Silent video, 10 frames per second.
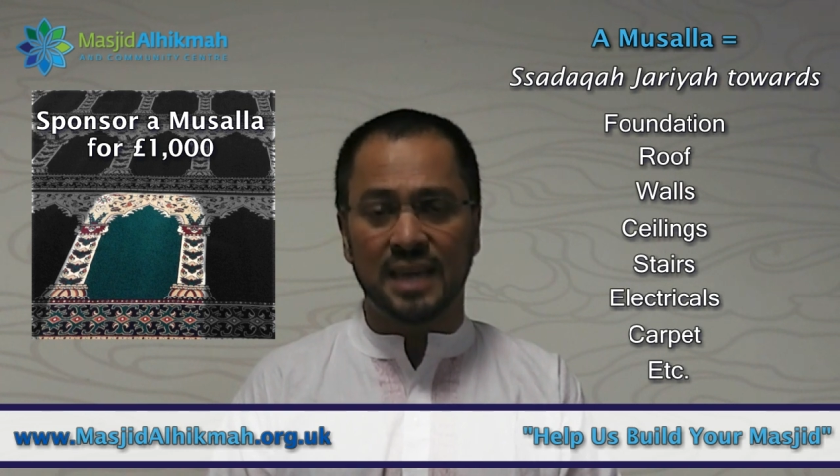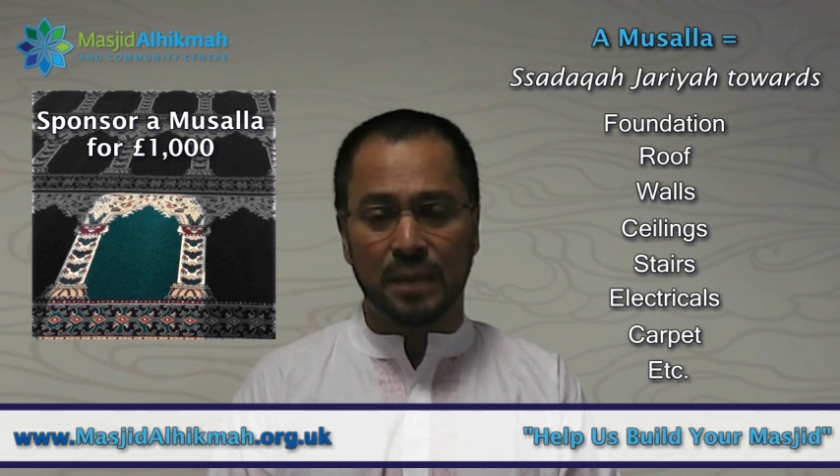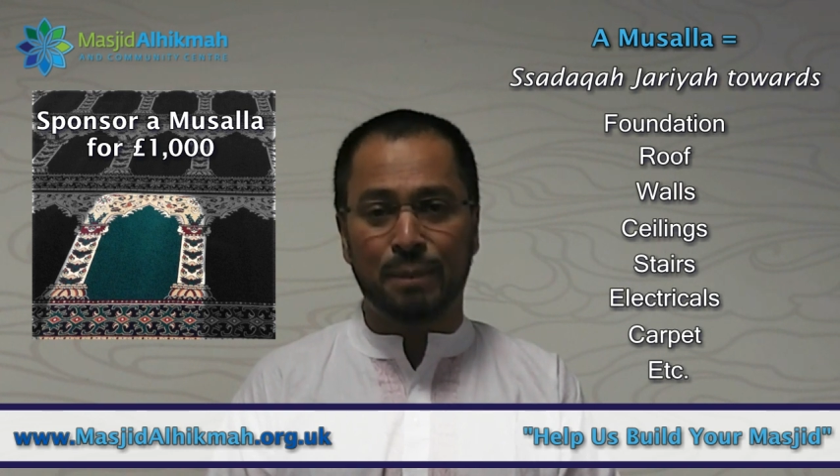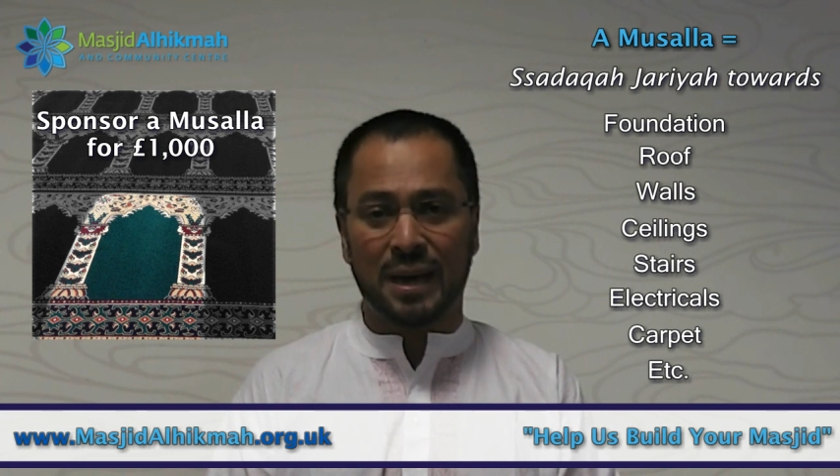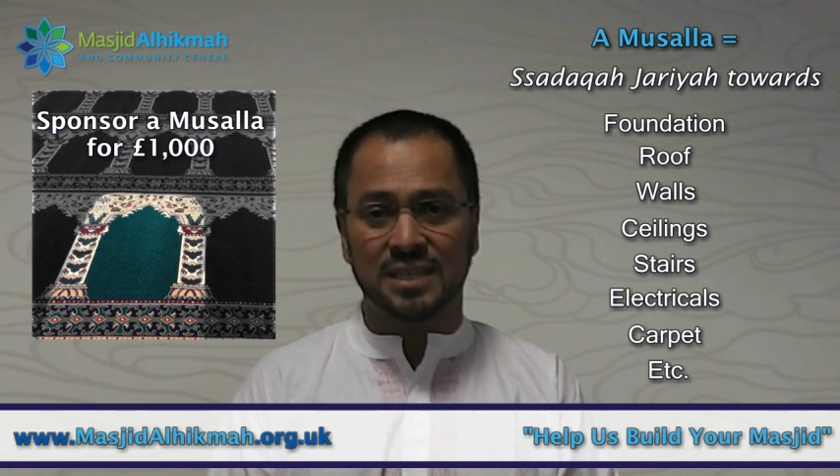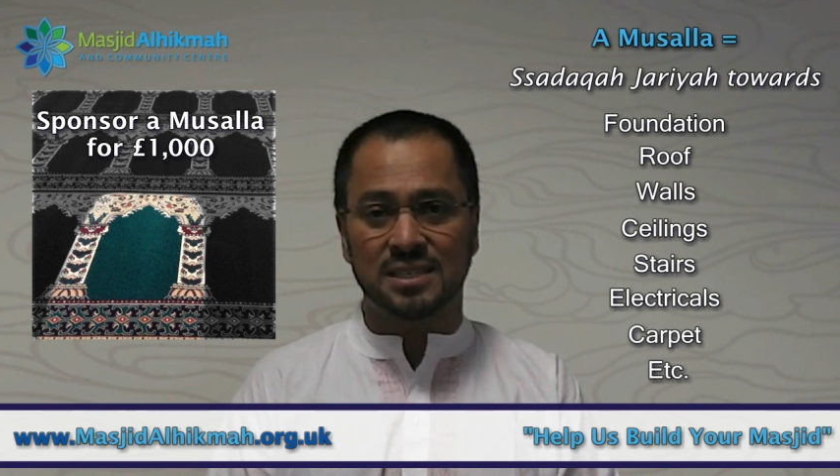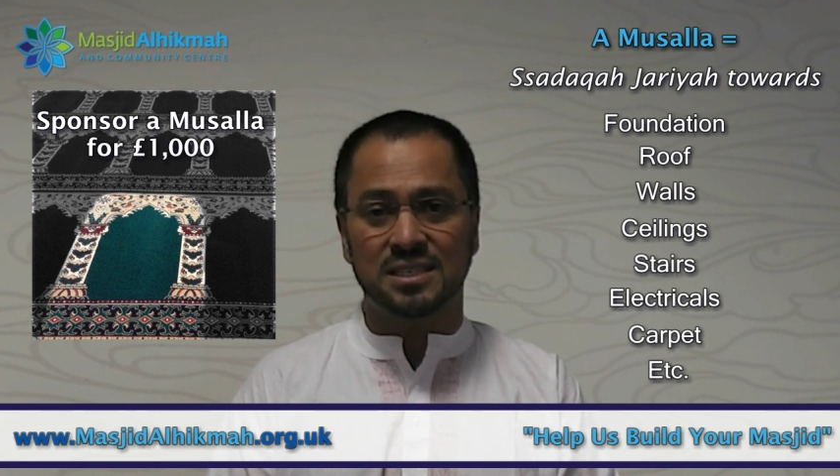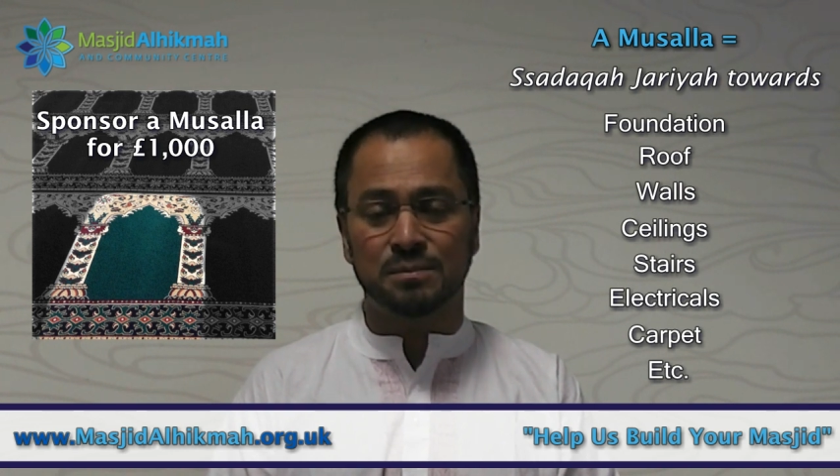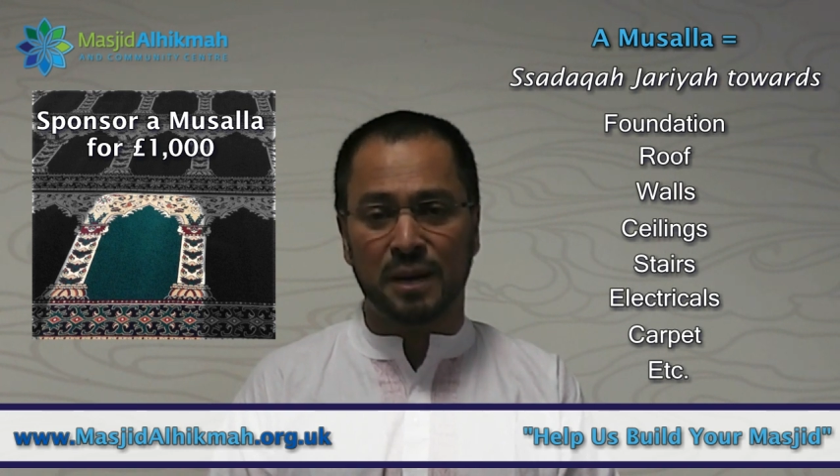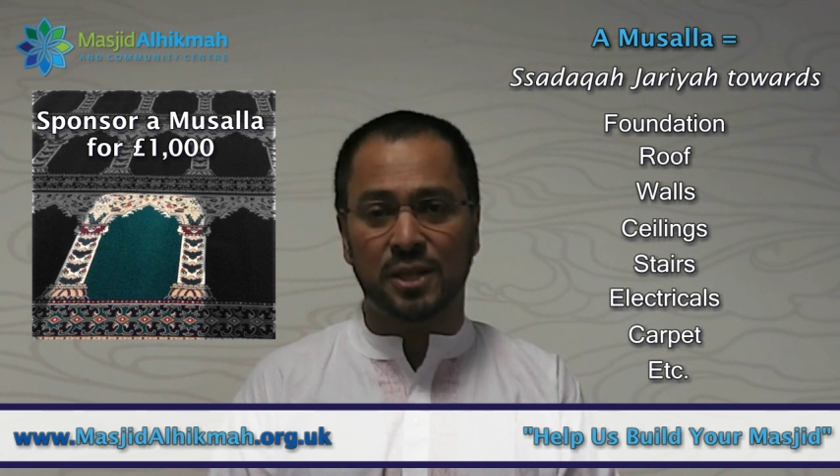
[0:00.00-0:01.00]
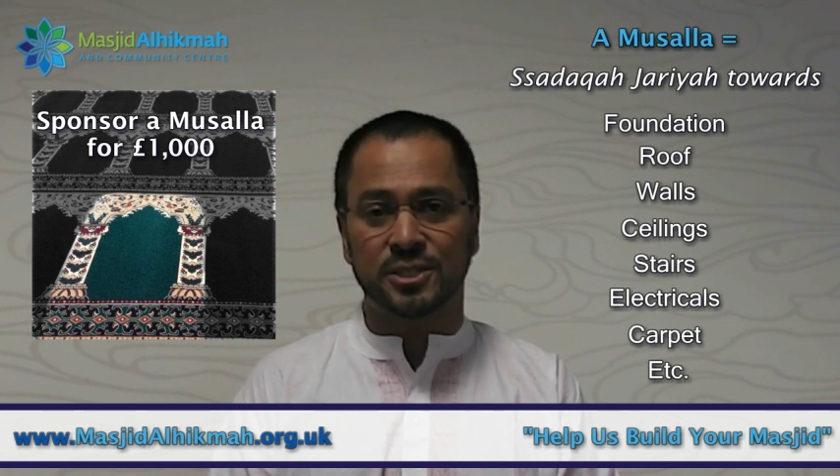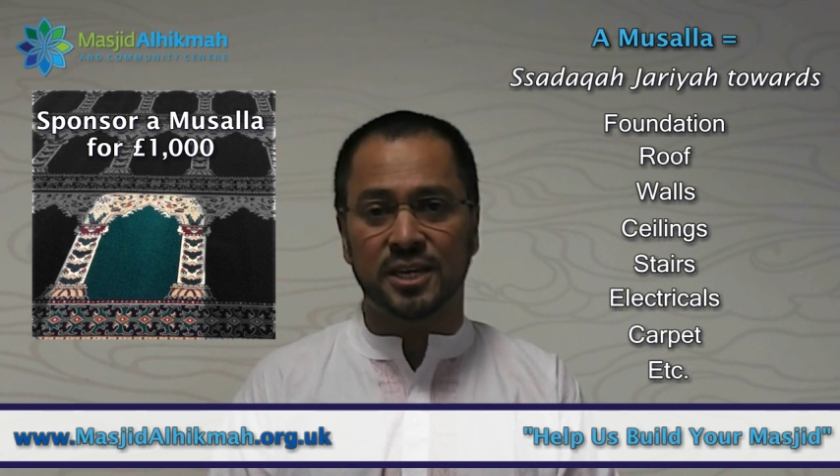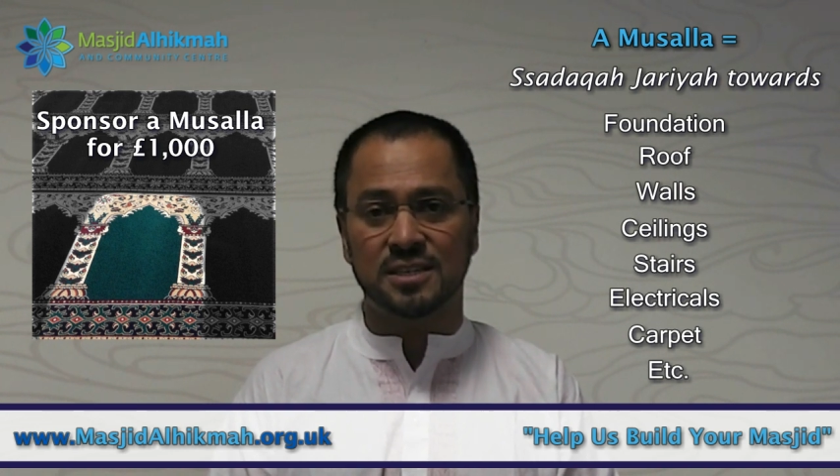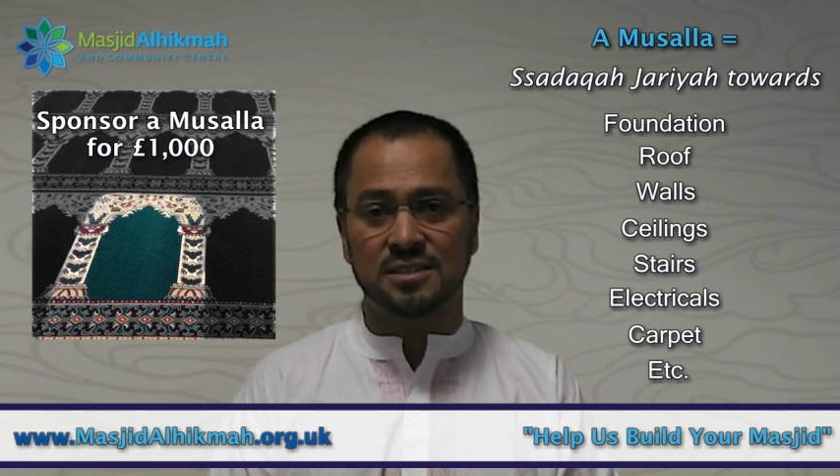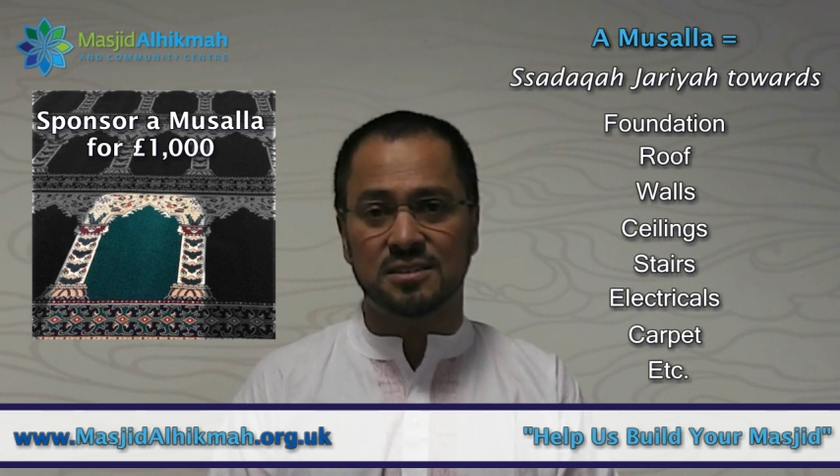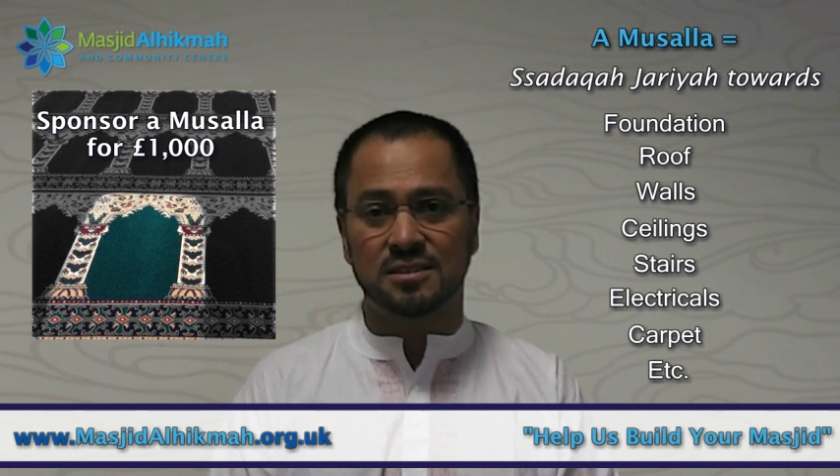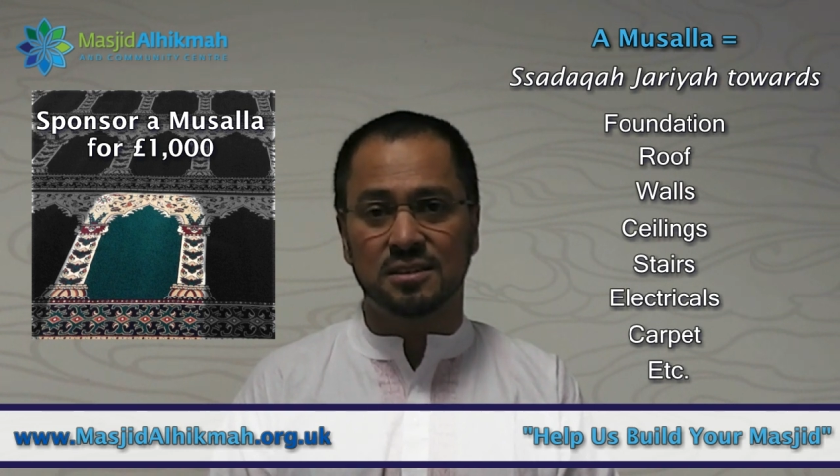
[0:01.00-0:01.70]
a palace in paradise.